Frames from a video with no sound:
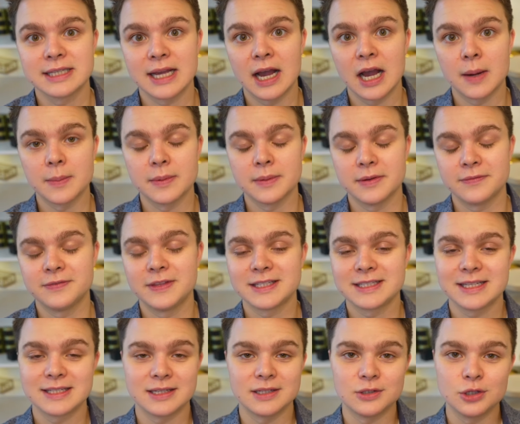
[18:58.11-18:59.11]
Um, if this
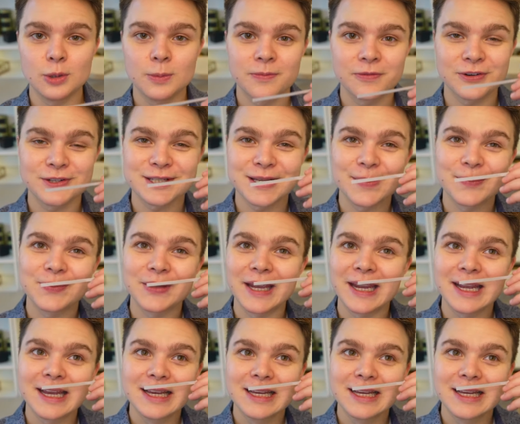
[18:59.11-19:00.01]
is a dupe for something,